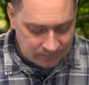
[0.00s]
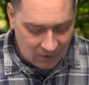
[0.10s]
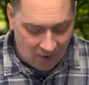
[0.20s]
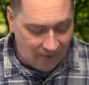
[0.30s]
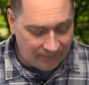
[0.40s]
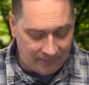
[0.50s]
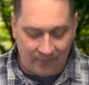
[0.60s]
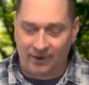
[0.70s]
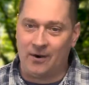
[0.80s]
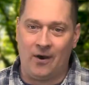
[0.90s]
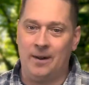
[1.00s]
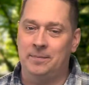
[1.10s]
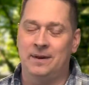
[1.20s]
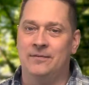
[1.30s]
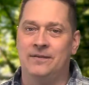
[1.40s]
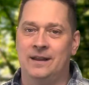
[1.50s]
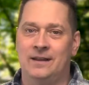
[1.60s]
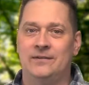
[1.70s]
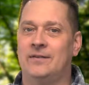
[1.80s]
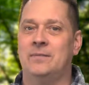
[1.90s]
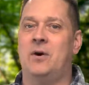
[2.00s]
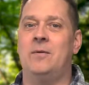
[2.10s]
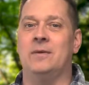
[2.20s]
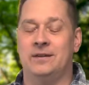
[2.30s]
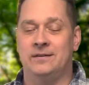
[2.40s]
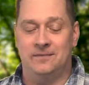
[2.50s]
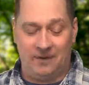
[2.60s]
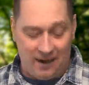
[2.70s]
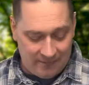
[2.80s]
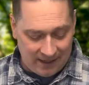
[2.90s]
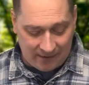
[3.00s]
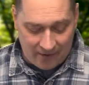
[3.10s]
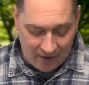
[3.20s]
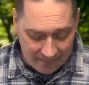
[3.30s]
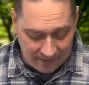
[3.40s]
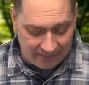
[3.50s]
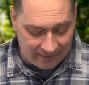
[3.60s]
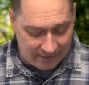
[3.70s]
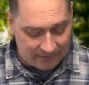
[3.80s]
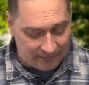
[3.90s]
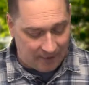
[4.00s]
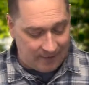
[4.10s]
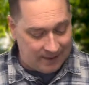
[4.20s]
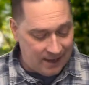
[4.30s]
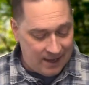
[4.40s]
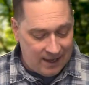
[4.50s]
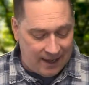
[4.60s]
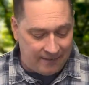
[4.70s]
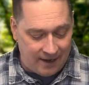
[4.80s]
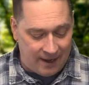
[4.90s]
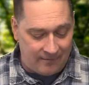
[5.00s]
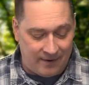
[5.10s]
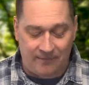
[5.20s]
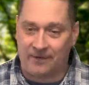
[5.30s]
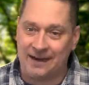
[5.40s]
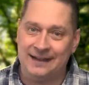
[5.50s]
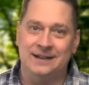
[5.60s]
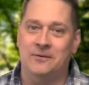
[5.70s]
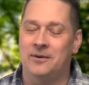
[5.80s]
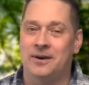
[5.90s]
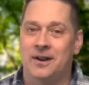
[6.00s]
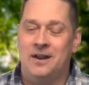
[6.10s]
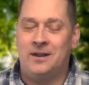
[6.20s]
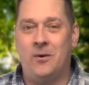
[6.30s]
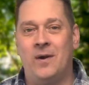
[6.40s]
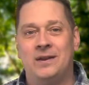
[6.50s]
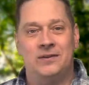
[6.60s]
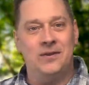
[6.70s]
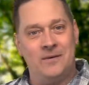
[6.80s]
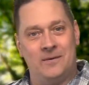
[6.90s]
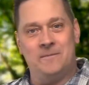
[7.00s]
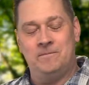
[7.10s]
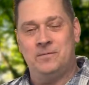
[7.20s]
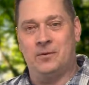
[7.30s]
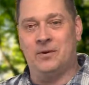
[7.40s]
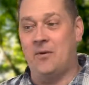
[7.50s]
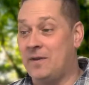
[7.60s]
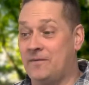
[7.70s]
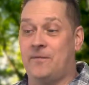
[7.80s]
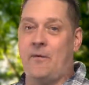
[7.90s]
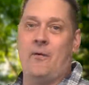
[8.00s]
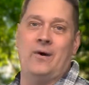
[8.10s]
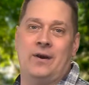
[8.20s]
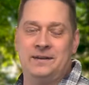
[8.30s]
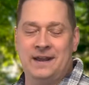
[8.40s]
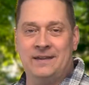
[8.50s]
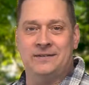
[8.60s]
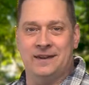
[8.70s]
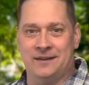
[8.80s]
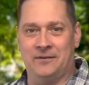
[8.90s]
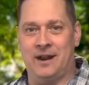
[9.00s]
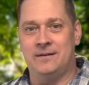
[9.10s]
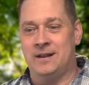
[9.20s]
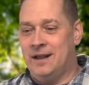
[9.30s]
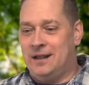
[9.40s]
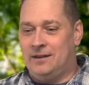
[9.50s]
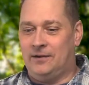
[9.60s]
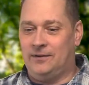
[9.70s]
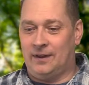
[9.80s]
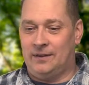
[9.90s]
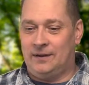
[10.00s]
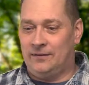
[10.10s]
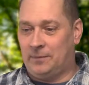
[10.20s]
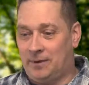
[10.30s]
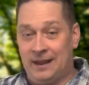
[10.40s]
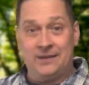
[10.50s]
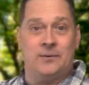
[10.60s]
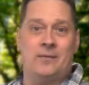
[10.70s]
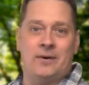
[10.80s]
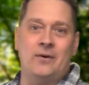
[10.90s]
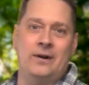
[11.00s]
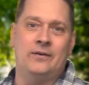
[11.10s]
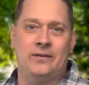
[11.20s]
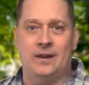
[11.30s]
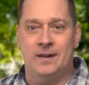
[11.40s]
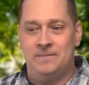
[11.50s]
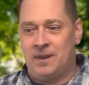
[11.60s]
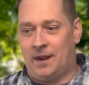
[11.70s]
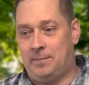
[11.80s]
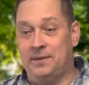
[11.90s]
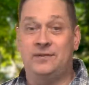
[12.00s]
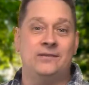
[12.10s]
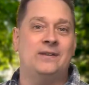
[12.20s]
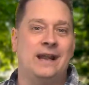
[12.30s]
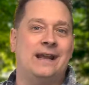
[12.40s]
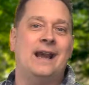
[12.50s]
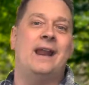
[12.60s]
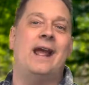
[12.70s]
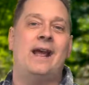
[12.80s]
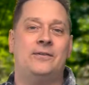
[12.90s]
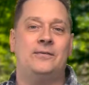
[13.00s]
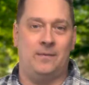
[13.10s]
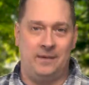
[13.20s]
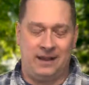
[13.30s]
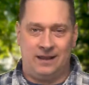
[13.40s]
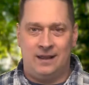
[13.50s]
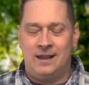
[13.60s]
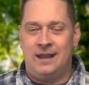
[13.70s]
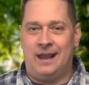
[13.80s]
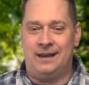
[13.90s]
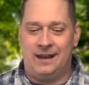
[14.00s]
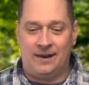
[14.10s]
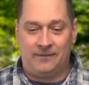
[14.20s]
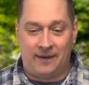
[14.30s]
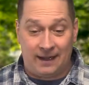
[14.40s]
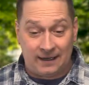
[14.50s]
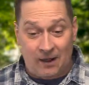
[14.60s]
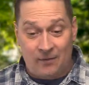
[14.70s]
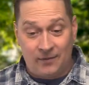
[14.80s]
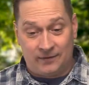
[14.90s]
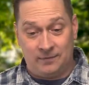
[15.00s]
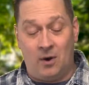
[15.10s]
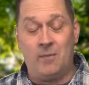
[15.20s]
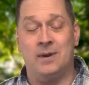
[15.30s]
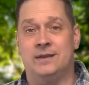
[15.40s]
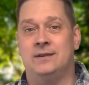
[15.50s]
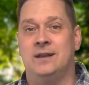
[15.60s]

often we're caught up in the feelings of the moment, right? We get caught up in the feelings of the moment and, and we forget that we're going to, we're going for a destiny, right? There's a, there's a place where we're going. There's a, a position that God has for me. And, and if I allow this moment